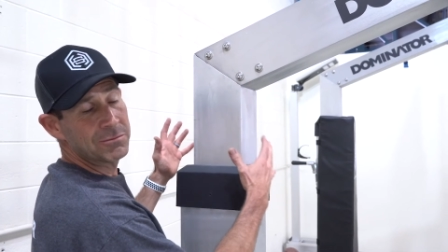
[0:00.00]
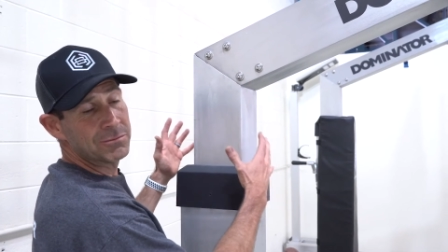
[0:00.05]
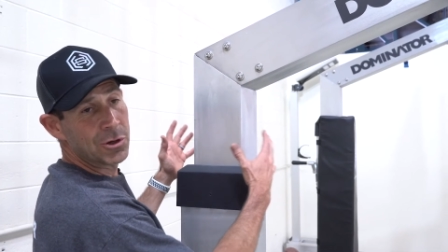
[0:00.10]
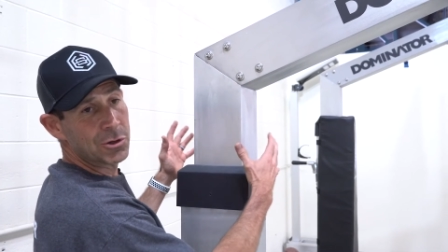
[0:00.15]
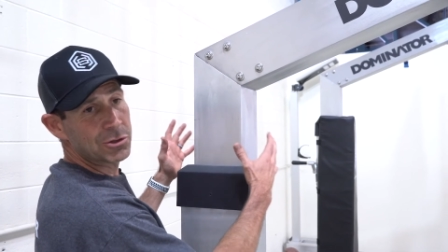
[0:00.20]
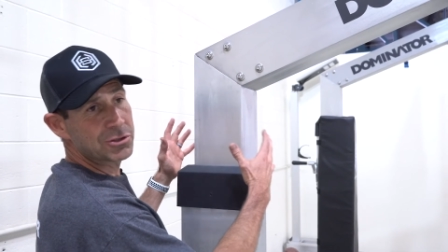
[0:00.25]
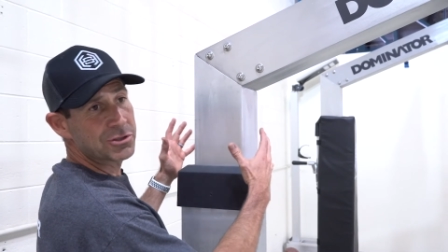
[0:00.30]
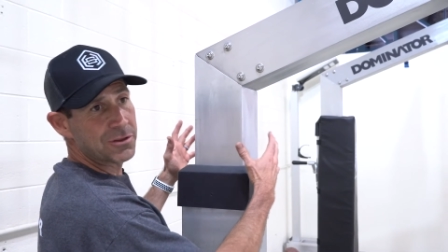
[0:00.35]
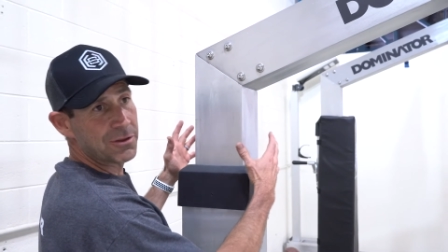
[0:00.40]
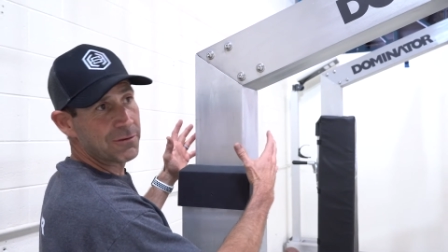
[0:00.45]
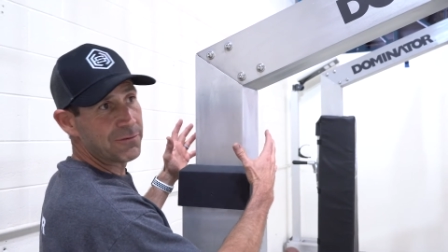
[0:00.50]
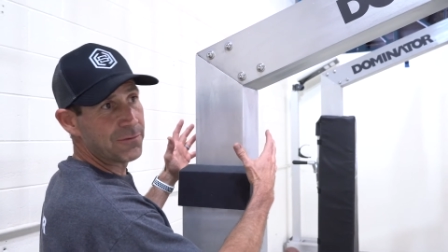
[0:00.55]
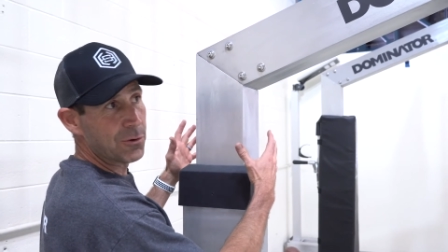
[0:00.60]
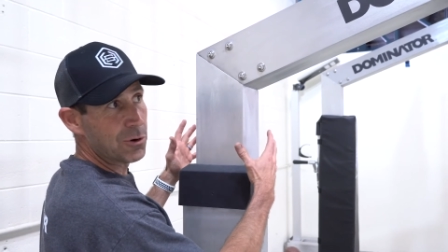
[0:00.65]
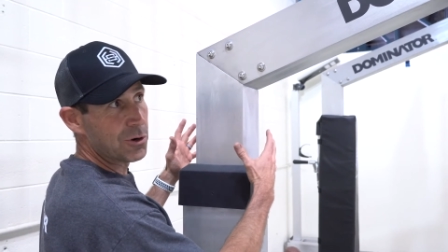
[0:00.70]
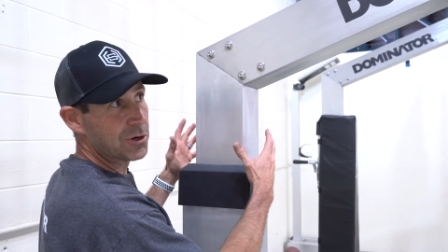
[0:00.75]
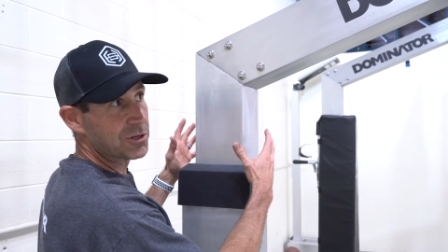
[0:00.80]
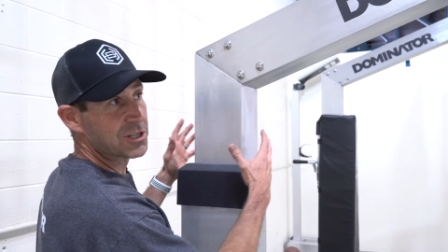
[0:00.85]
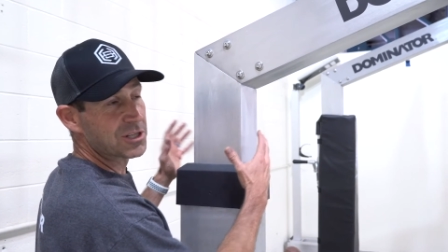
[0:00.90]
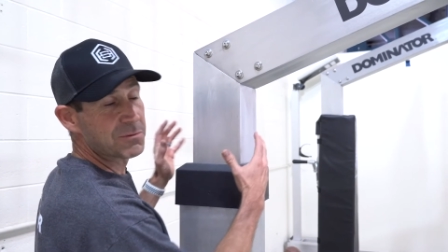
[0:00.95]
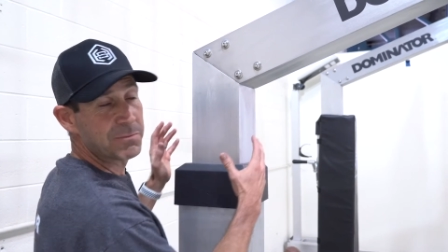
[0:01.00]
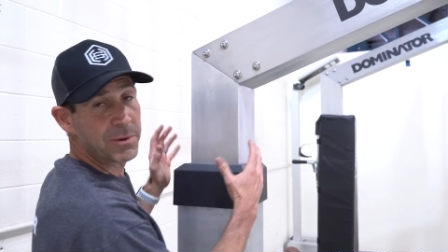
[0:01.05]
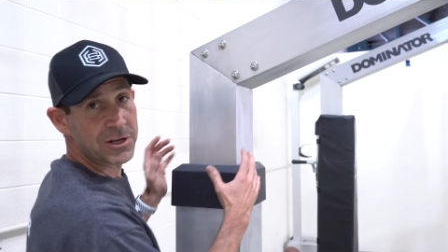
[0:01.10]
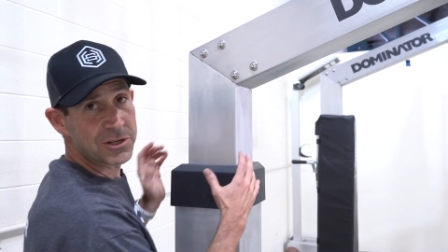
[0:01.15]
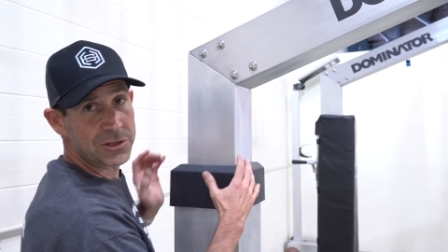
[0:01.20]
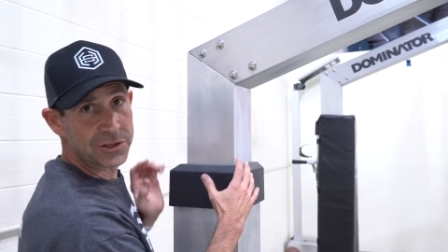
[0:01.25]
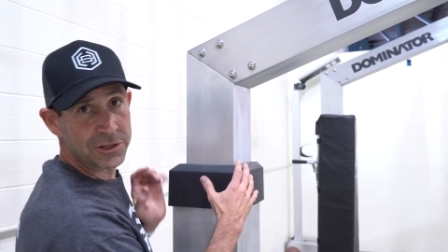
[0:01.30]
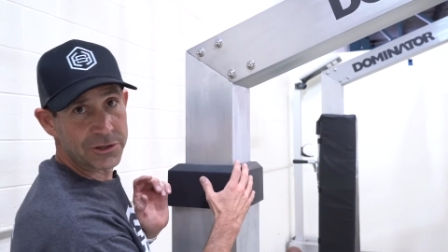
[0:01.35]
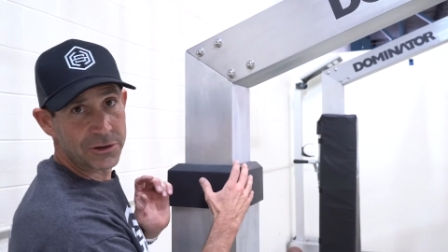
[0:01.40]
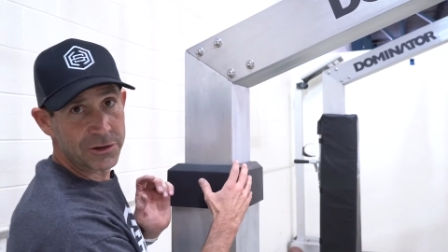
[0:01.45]
most of the force,
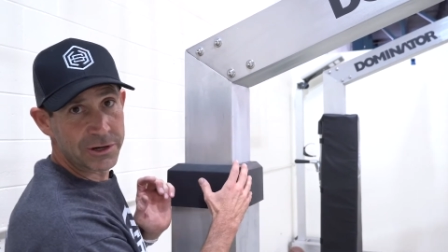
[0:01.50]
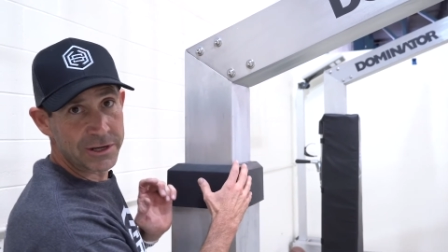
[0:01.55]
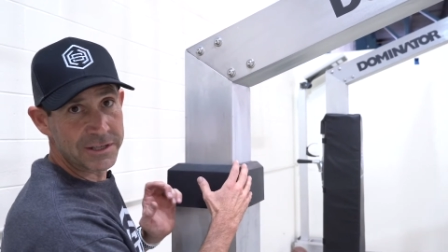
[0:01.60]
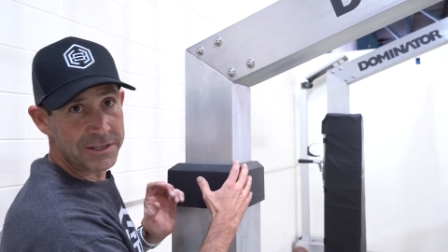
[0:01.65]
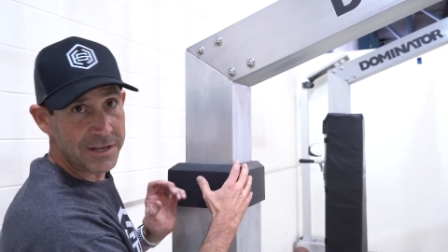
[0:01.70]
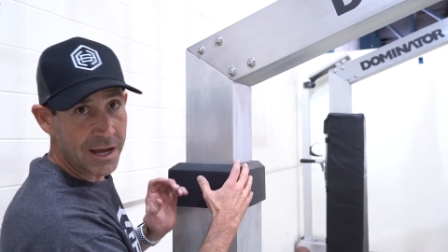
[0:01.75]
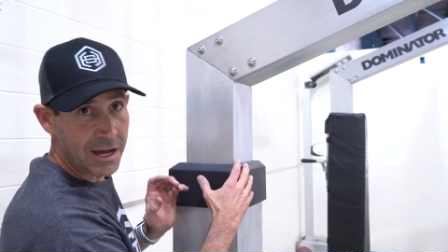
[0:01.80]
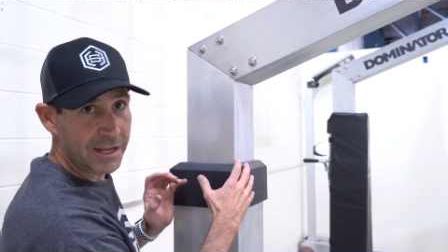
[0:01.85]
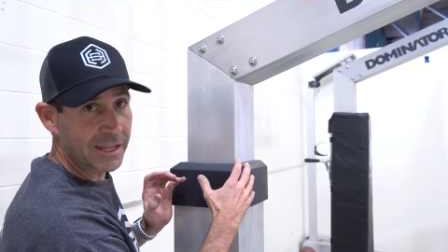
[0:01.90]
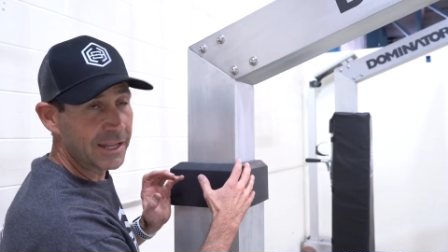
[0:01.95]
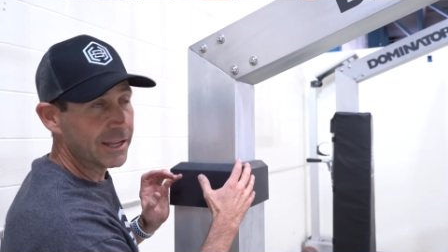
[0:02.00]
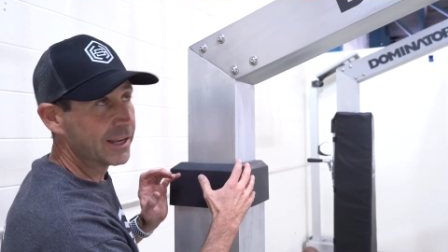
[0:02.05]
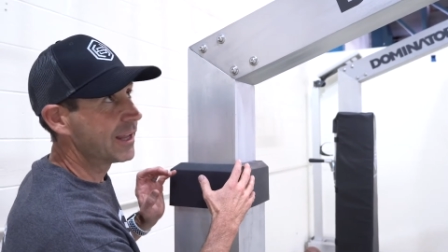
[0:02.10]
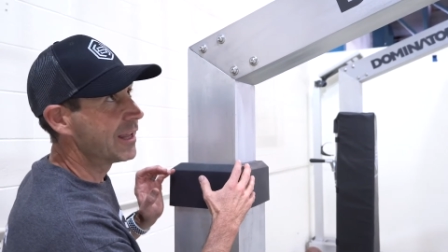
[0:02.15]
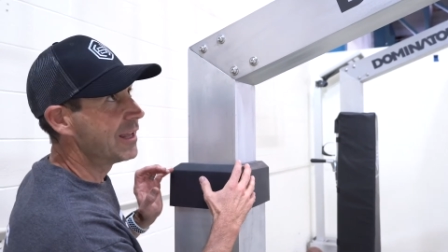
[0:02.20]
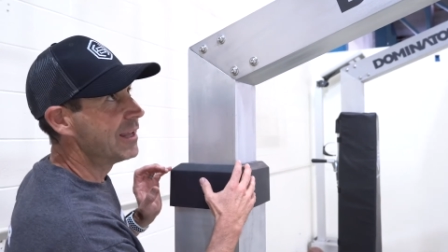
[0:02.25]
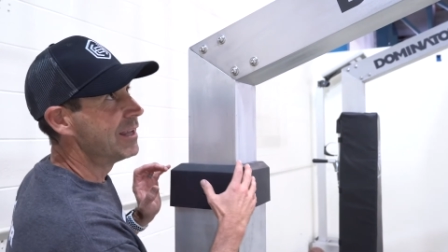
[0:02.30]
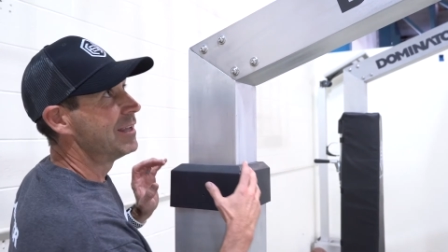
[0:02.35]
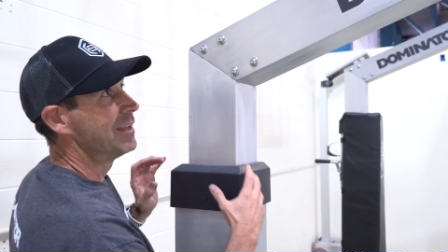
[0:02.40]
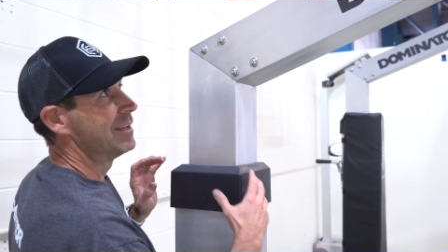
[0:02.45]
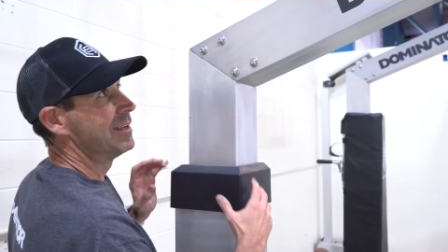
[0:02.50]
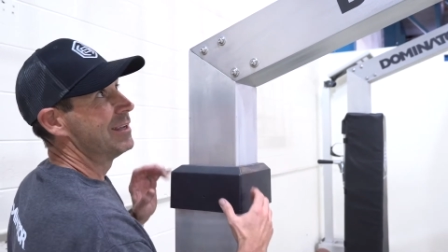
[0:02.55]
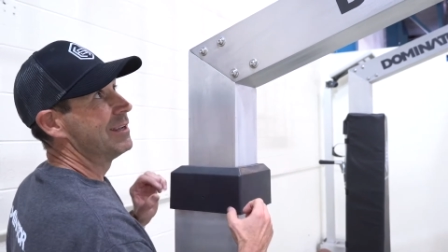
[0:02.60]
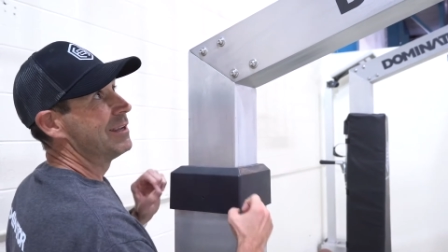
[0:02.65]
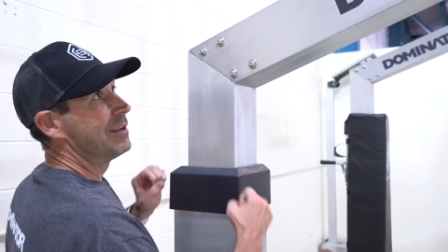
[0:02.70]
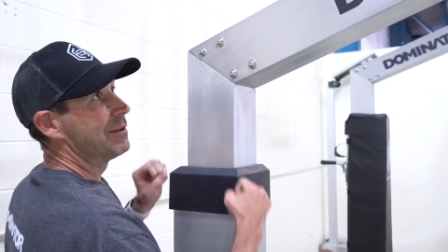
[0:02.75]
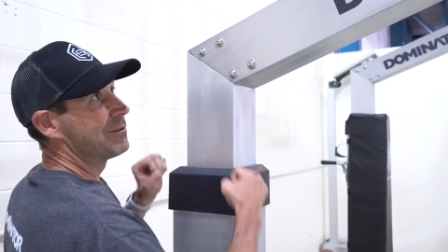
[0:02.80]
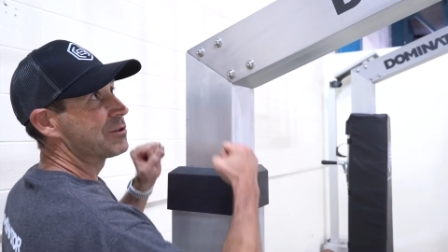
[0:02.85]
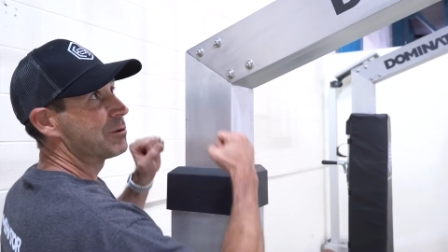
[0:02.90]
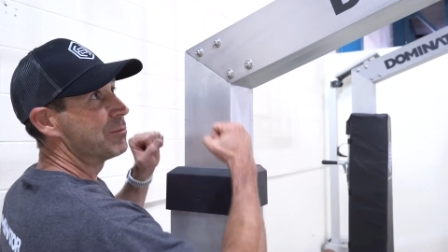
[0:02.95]
especially during dunking,
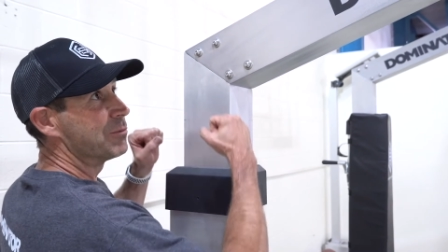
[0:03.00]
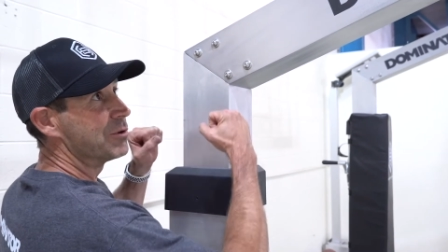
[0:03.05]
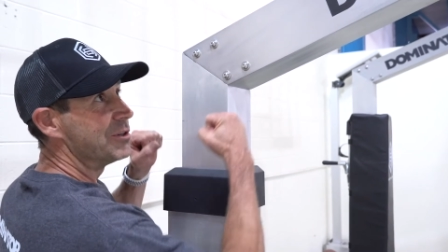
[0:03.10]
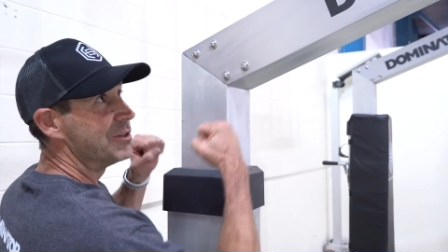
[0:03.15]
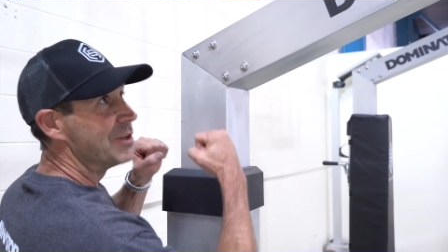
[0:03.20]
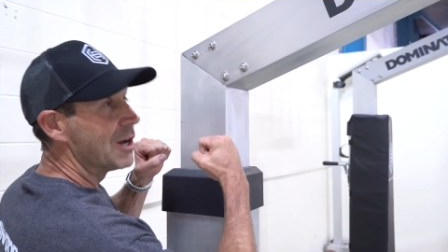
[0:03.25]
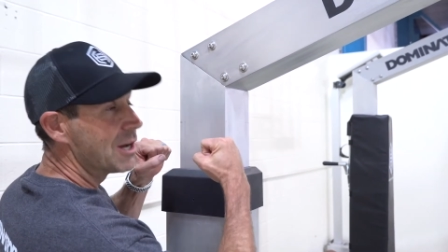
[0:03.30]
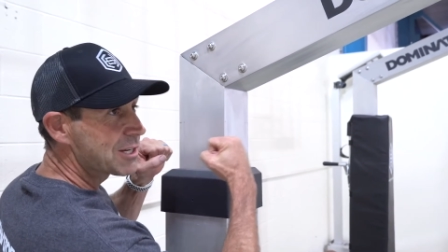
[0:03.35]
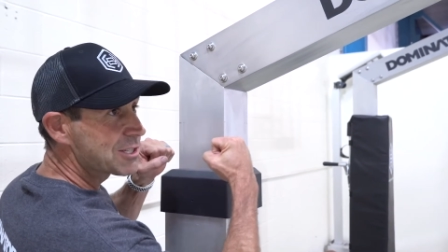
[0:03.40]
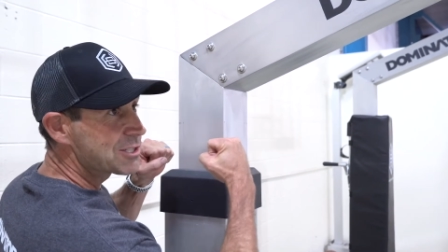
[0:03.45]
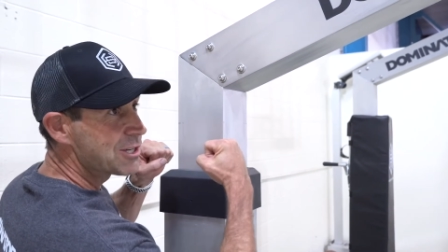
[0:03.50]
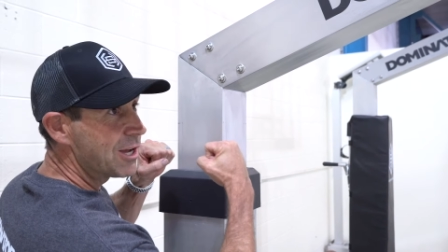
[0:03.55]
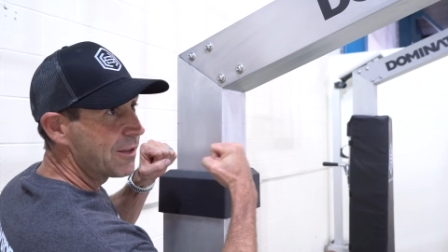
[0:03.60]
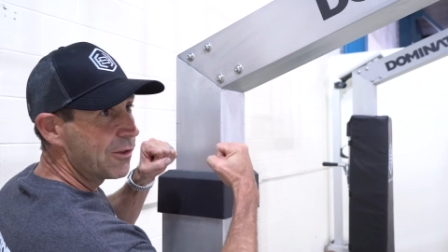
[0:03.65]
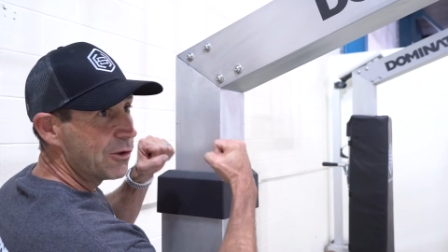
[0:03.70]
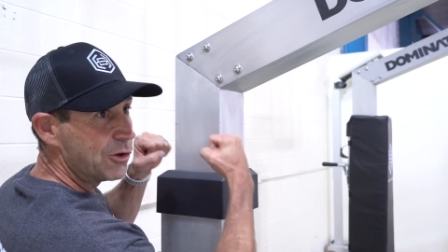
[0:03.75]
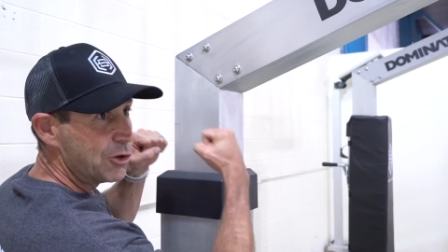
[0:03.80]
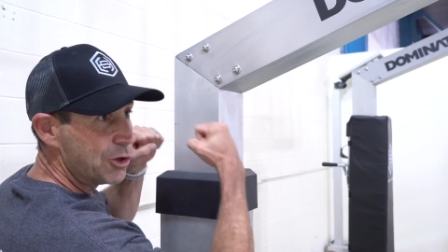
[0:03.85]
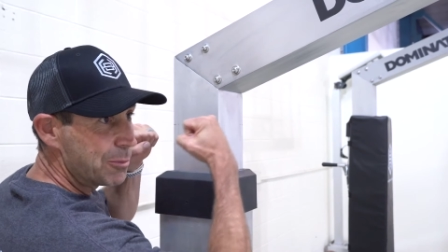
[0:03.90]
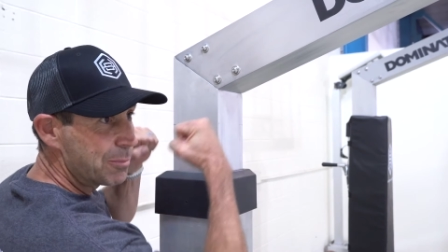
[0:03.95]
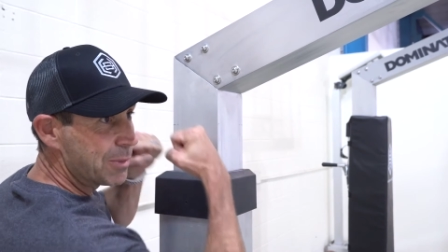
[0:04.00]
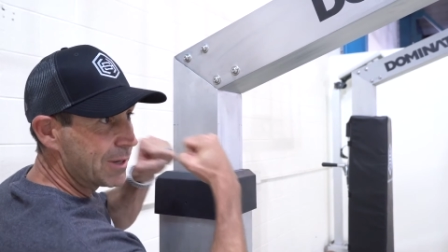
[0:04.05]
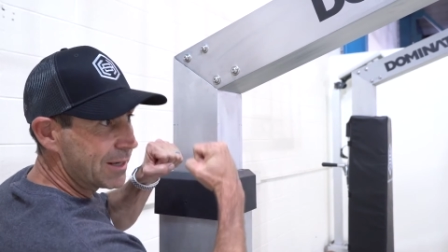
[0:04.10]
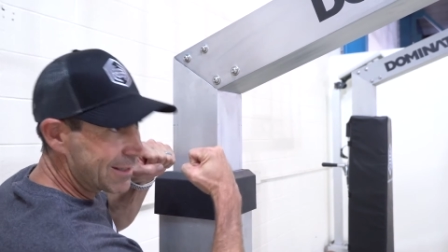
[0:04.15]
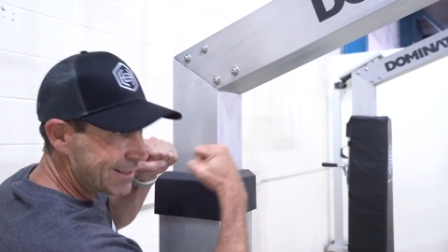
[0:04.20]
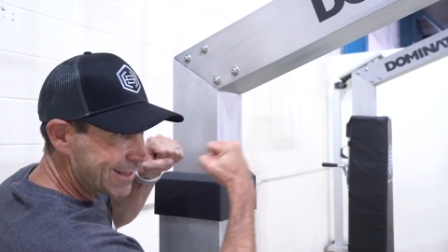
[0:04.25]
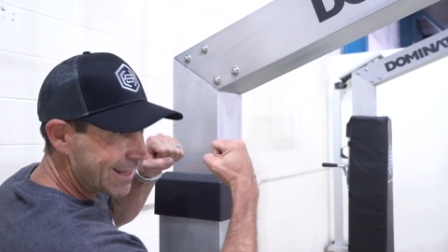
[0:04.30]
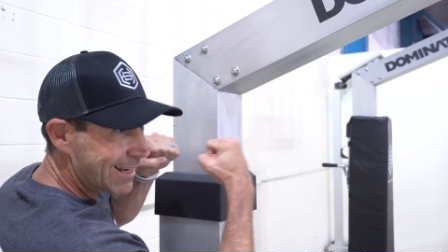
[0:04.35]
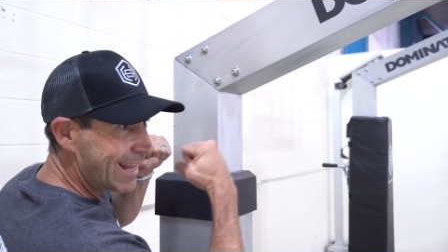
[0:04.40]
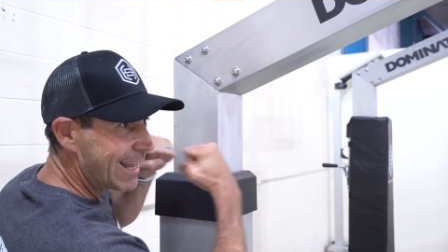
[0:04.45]
someone dunks on the hoop
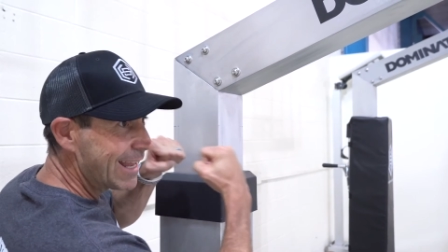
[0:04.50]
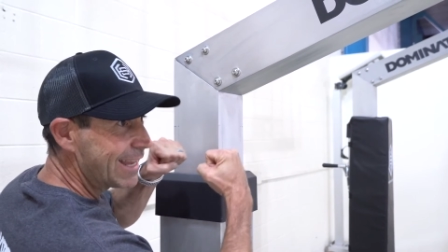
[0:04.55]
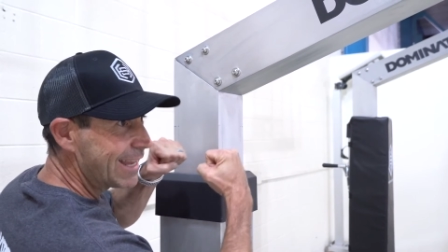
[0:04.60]
and kind of